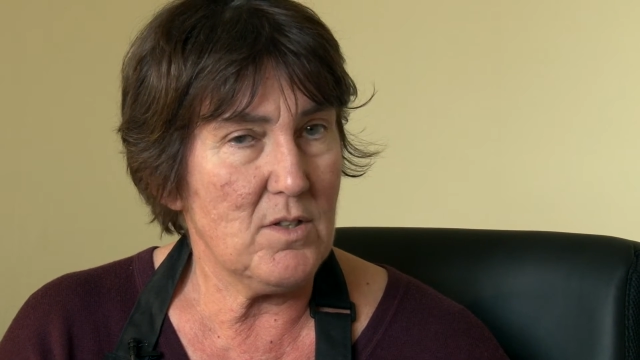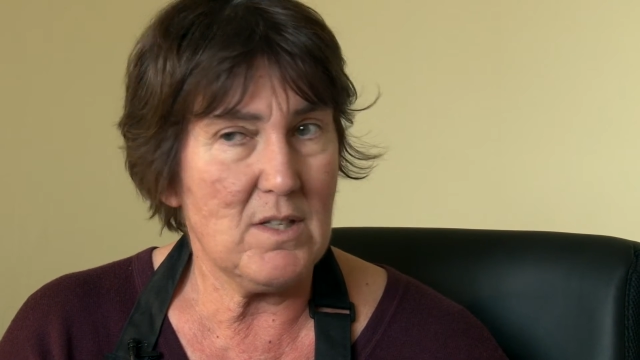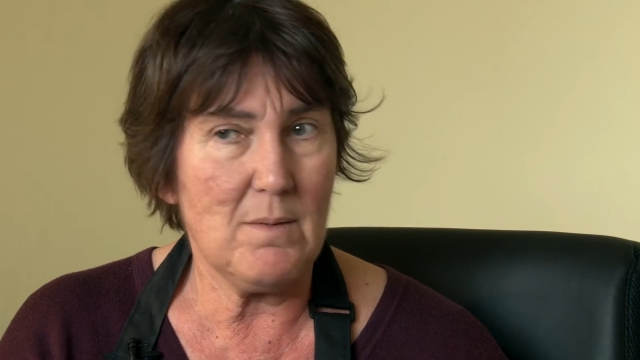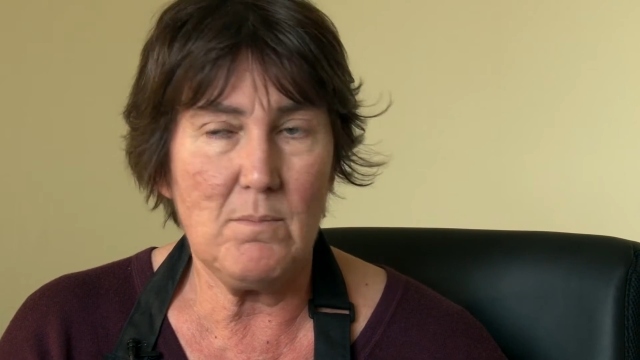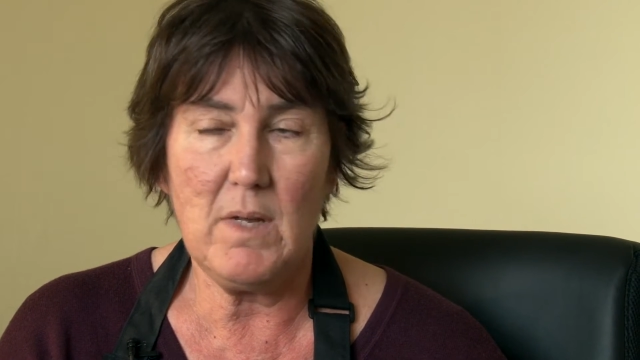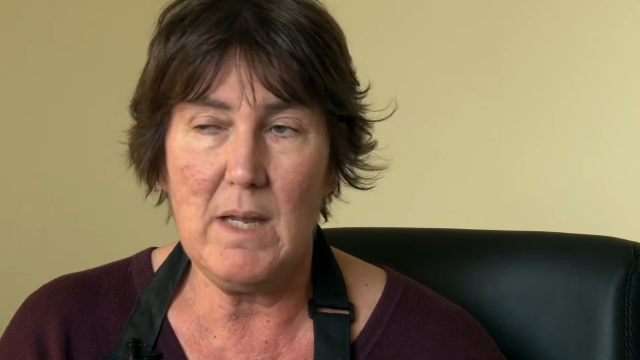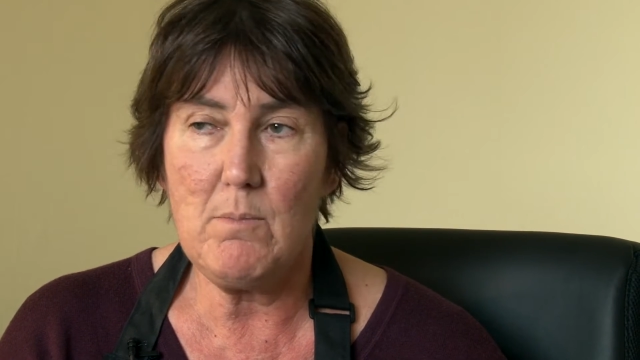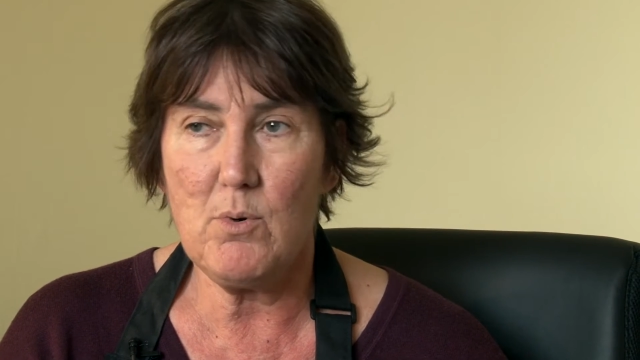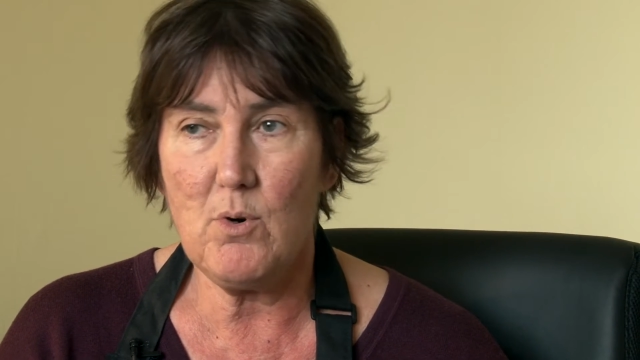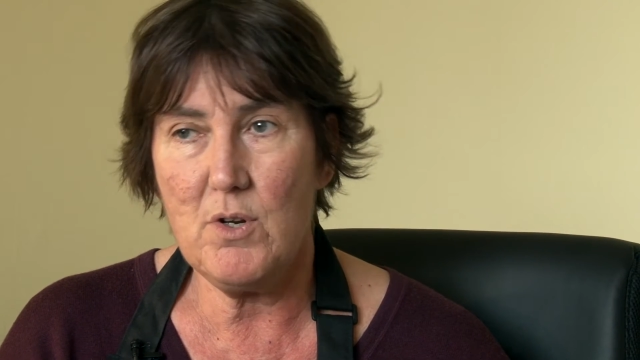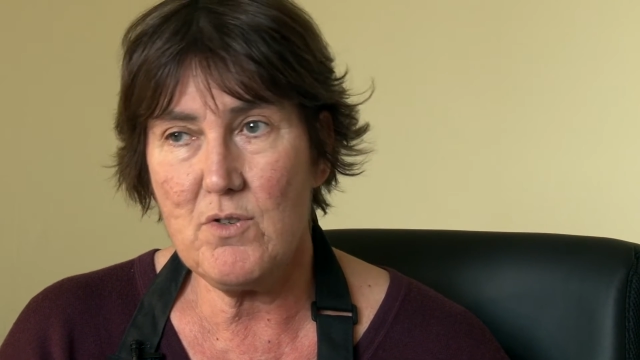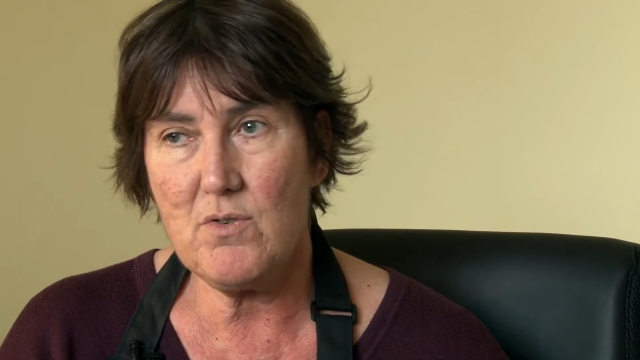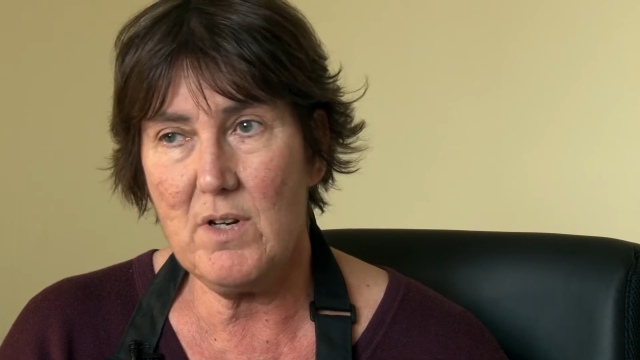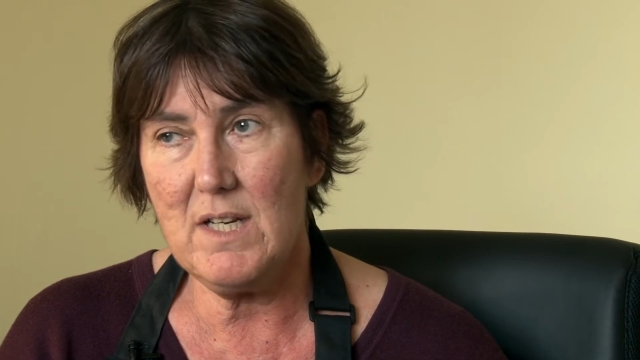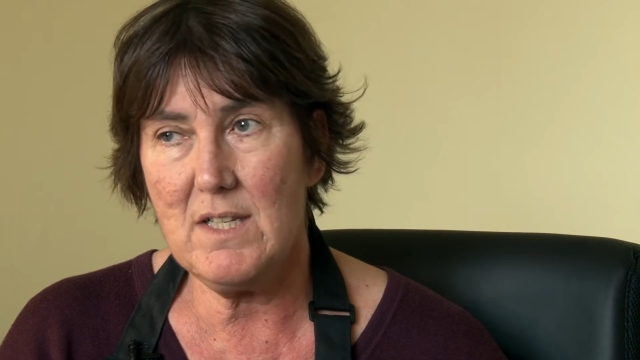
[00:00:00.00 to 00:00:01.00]
some
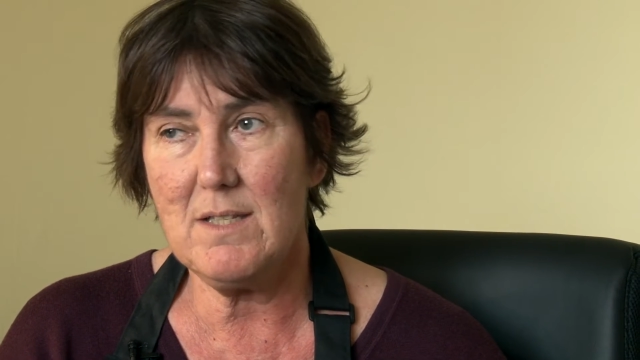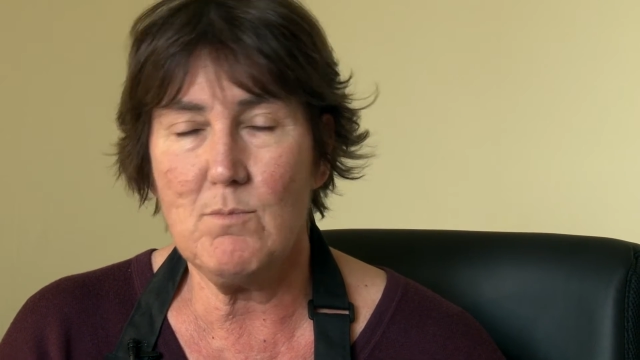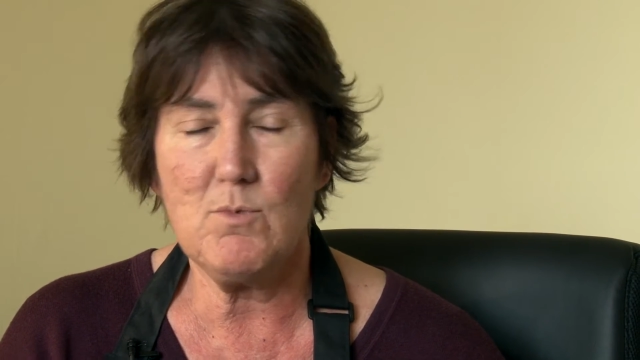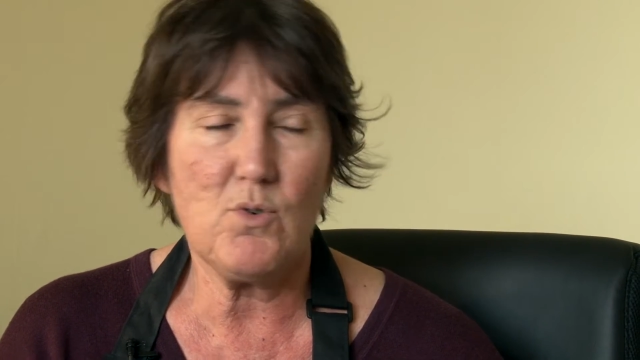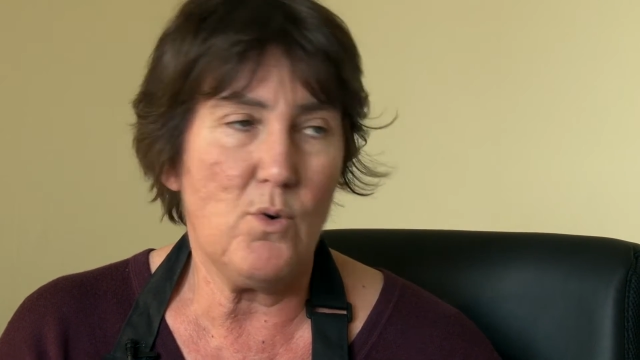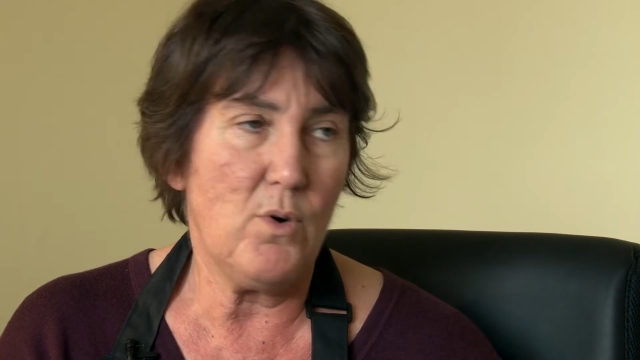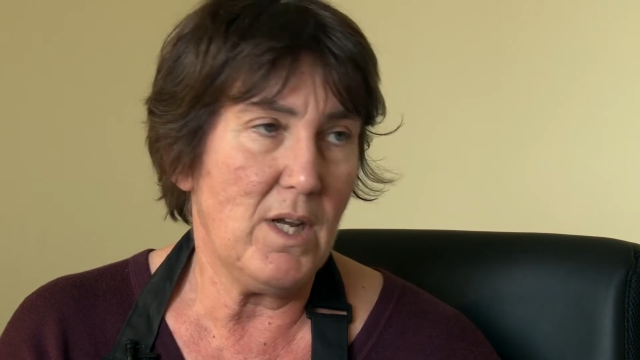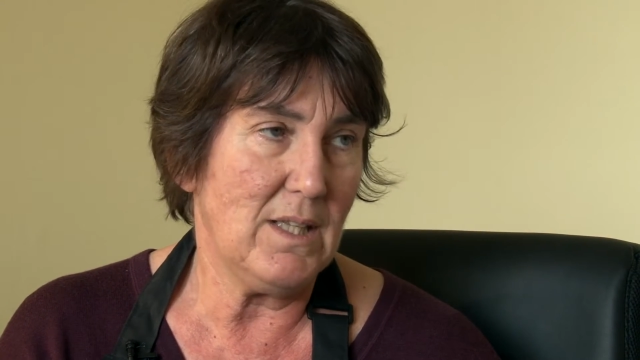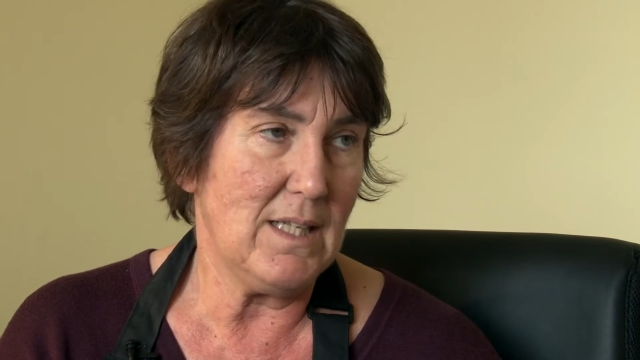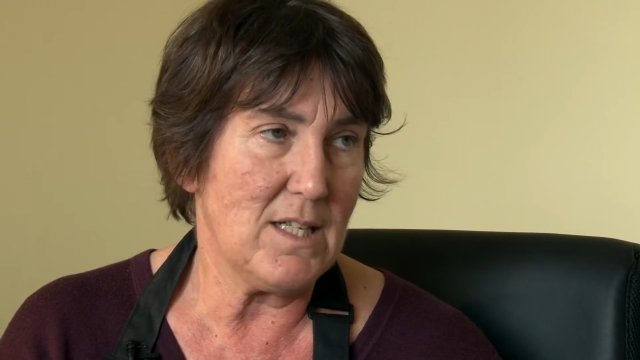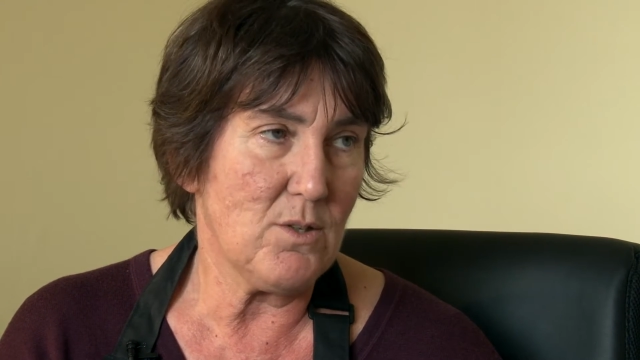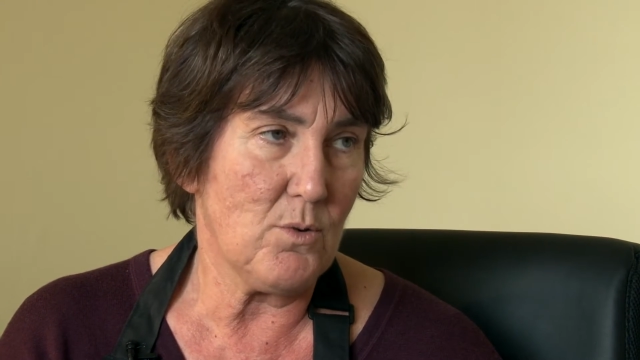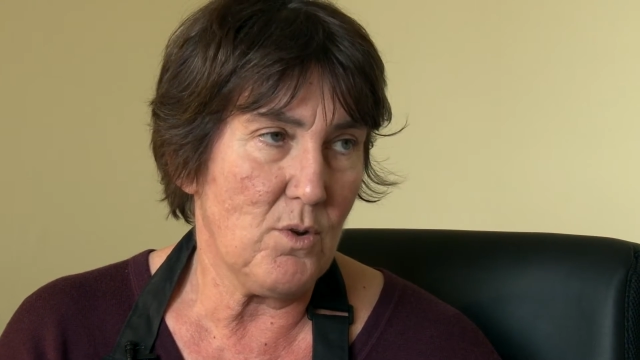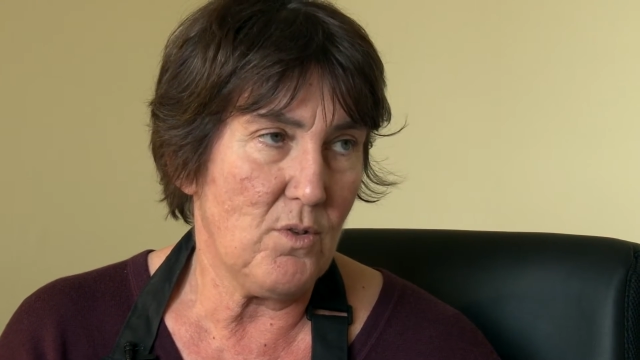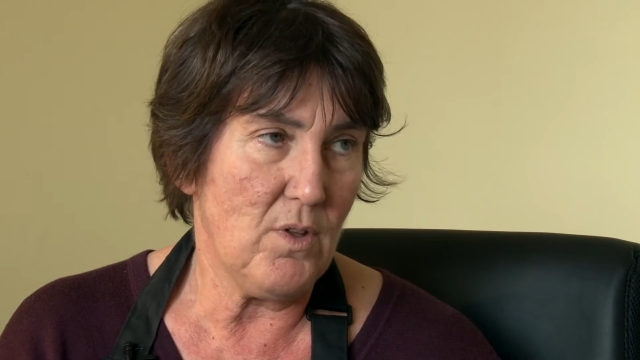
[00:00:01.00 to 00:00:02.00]
embroidery, some drawing,
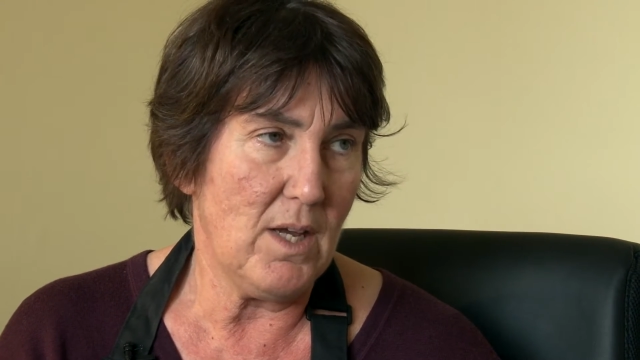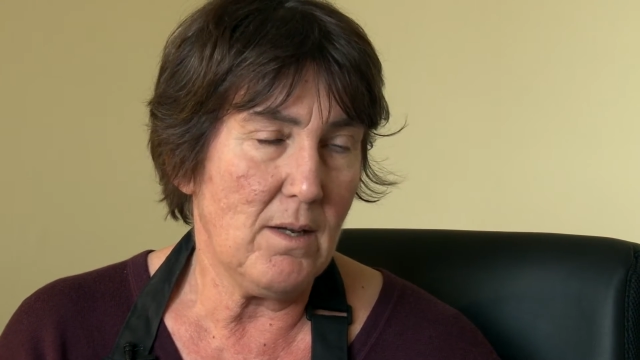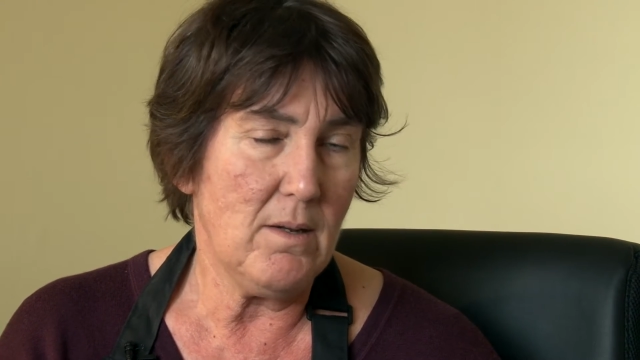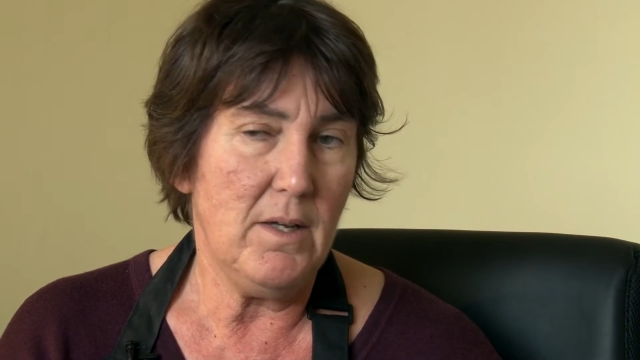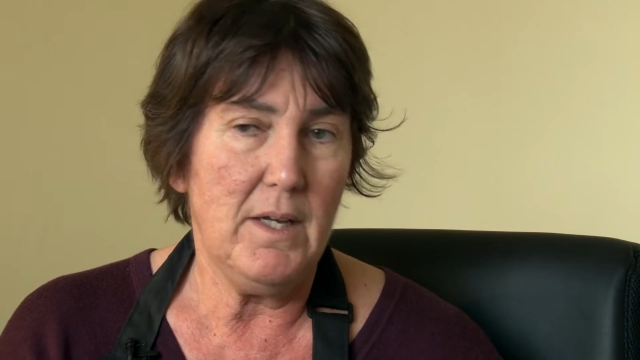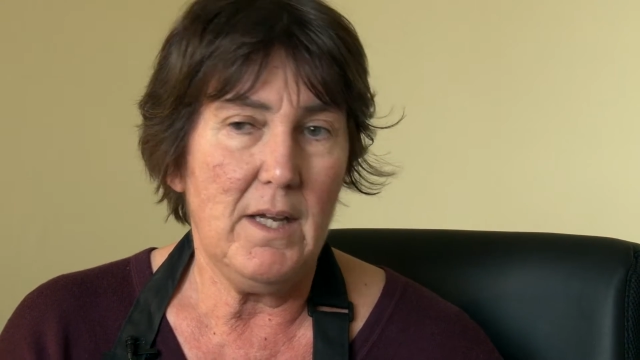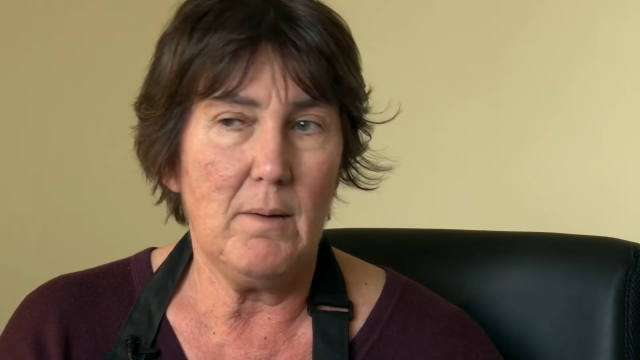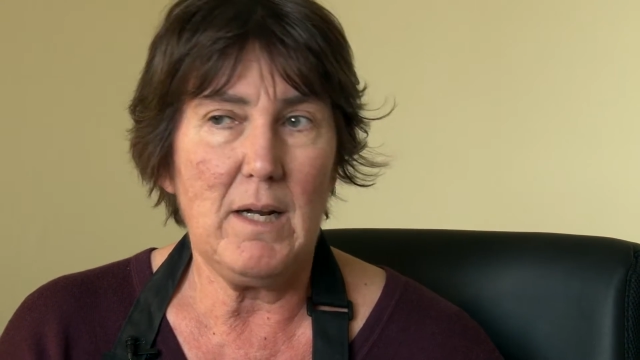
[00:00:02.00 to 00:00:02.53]
that sort of thing.